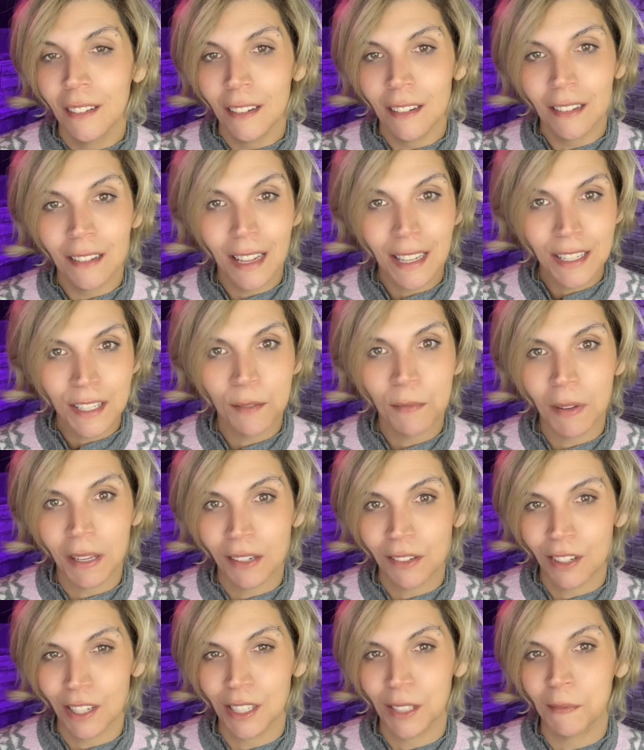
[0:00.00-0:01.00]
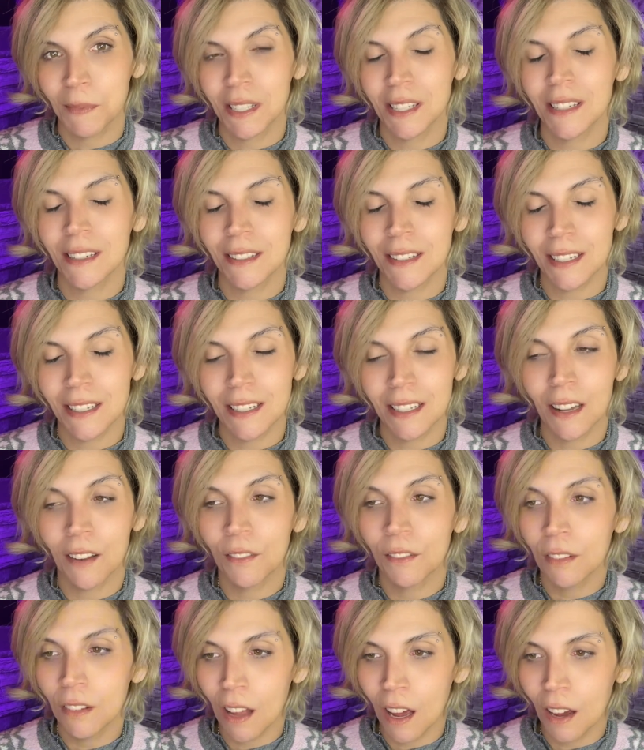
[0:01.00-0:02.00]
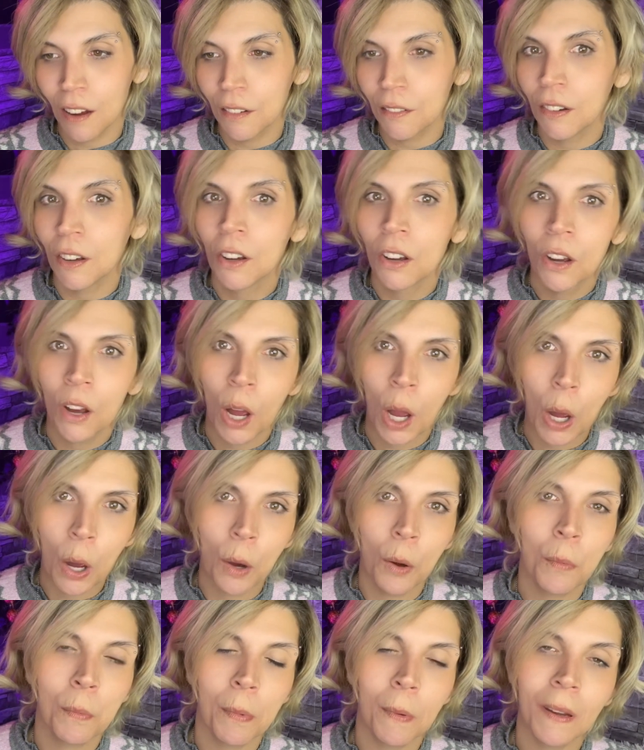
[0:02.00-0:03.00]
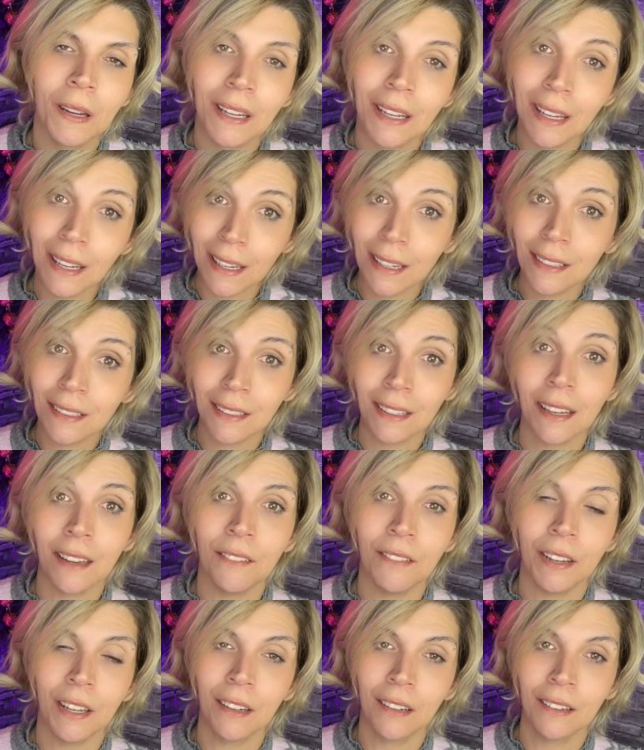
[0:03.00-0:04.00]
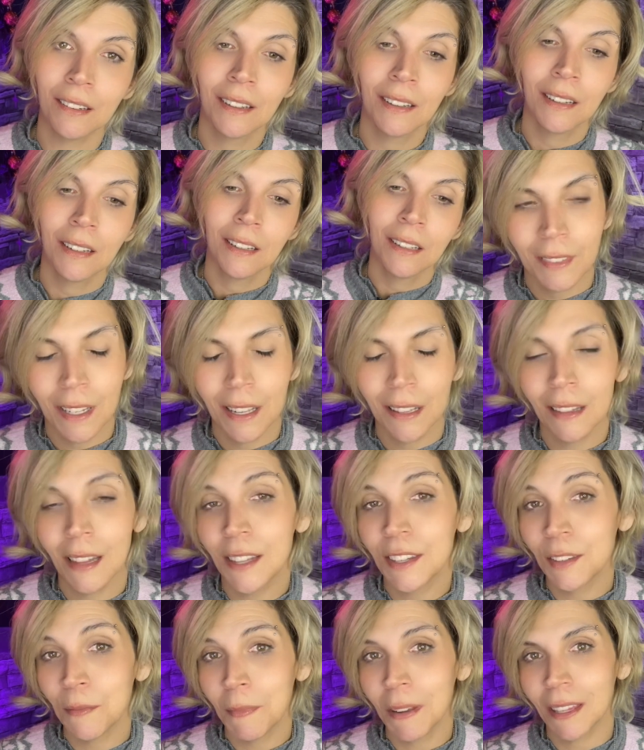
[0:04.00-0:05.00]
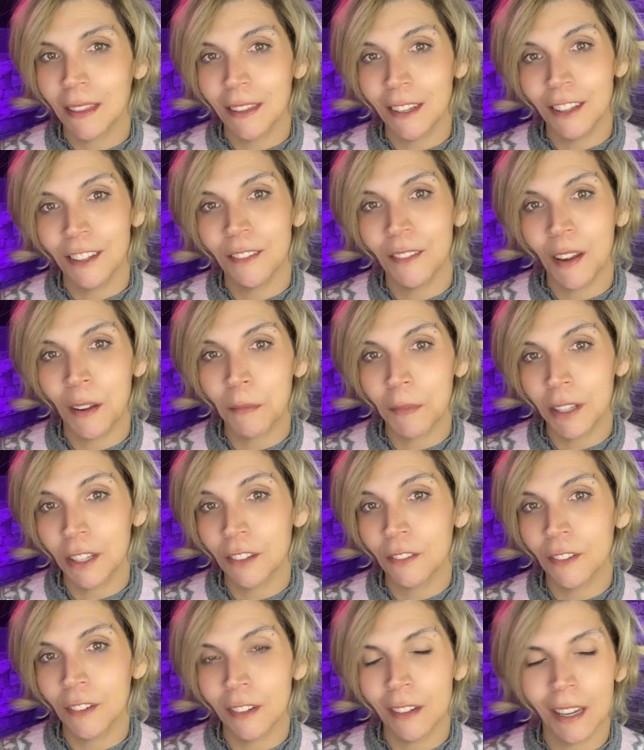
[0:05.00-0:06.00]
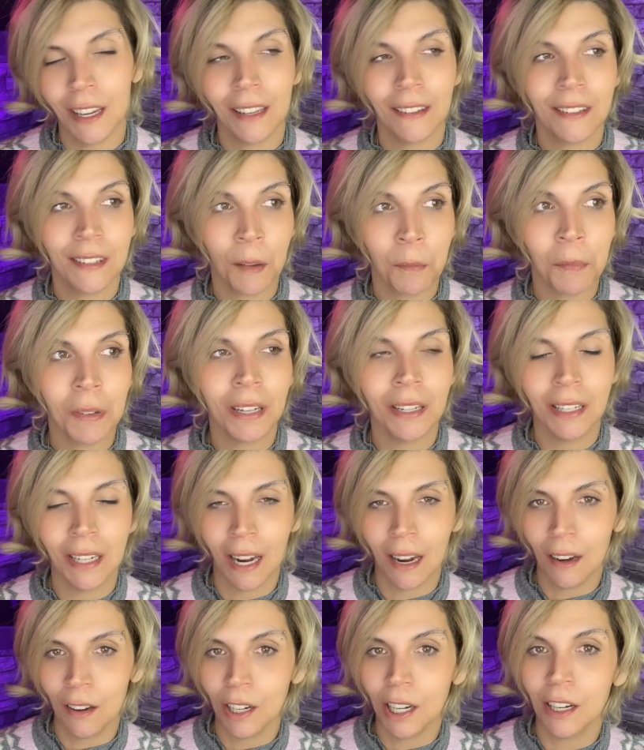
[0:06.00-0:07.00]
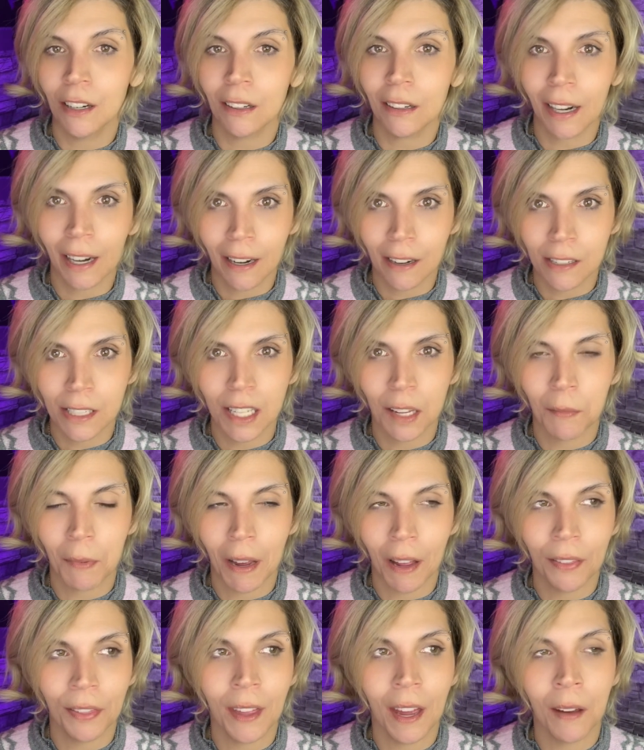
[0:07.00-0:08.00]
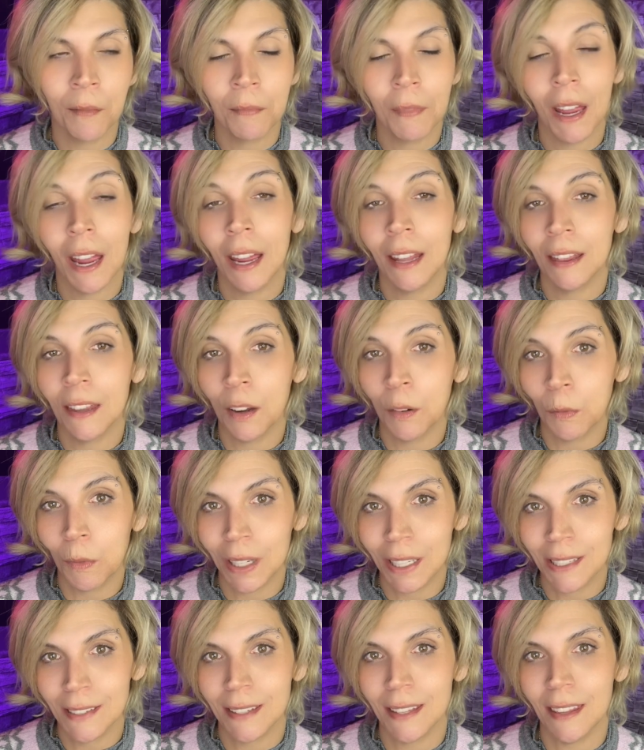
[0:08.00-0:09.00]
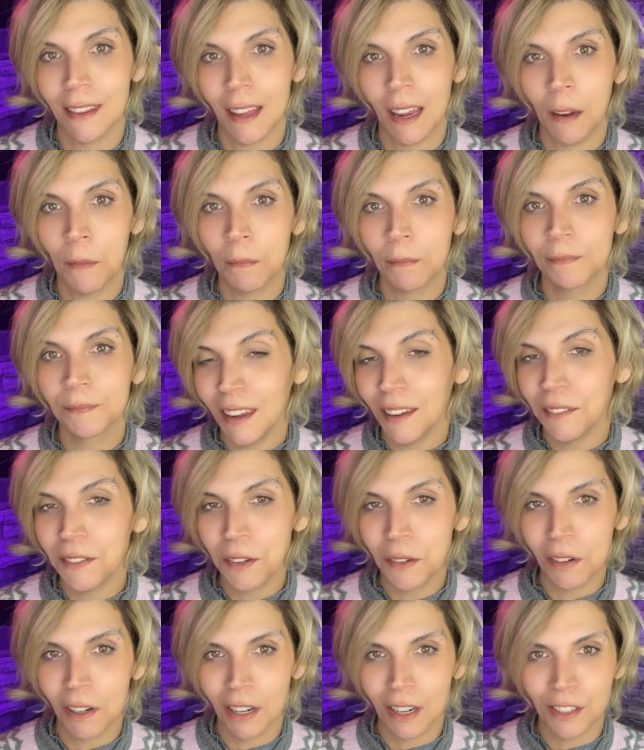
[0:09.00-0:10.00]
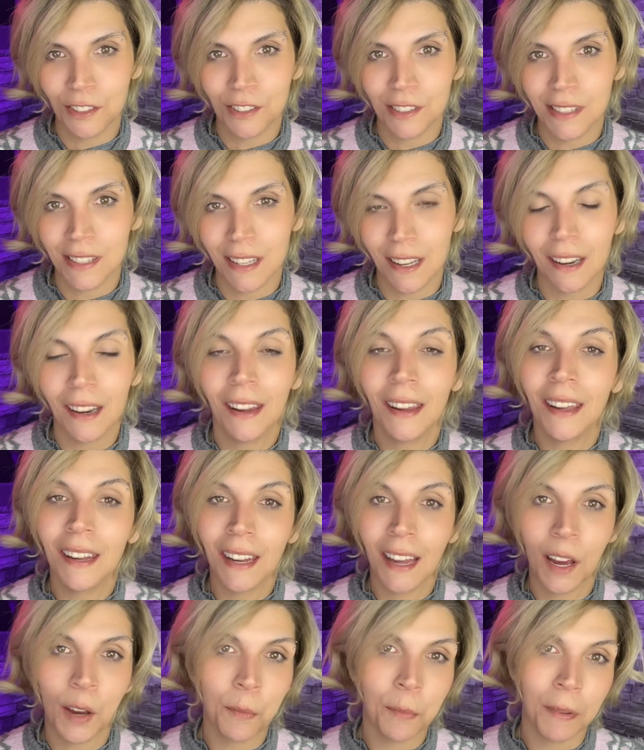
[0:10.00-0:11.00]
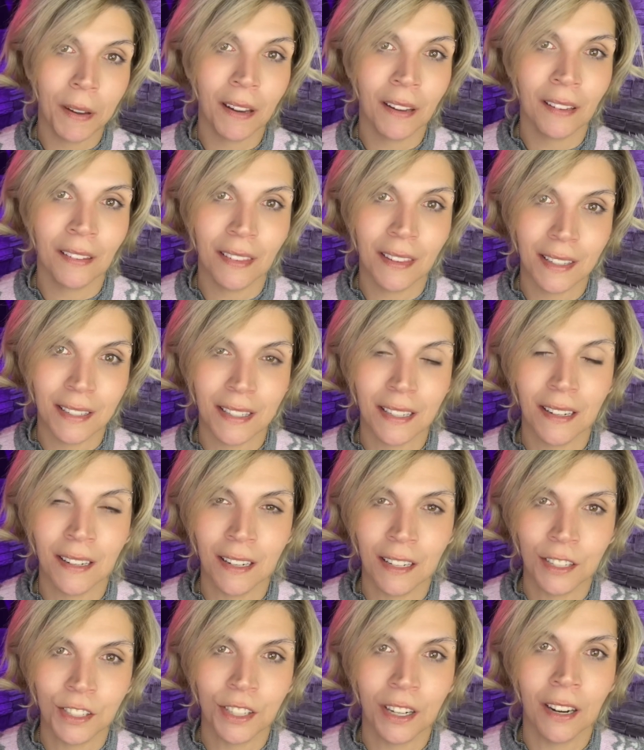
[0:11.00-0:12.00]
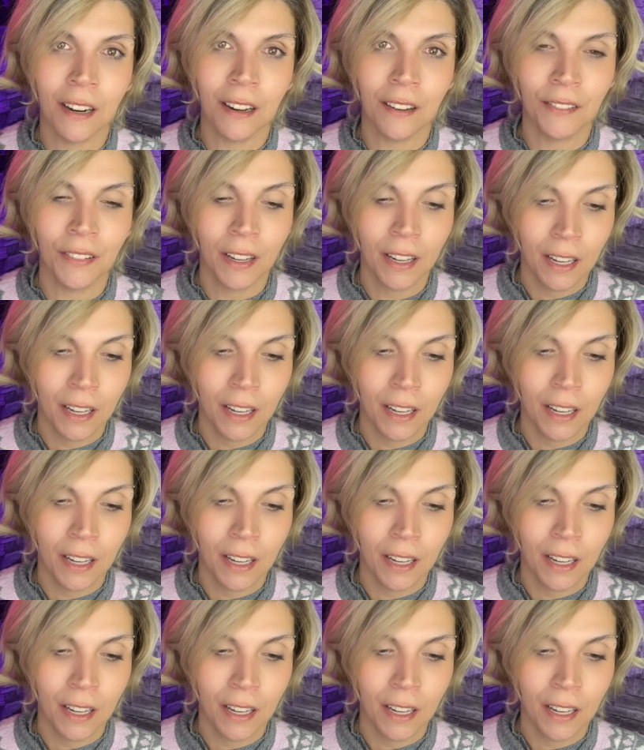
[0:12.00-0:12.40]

Let's make Christmas a season of love, hope, and giving and let's make these families feel like somebody out here cares about them and that we see them. If you are interested in helping this initiative,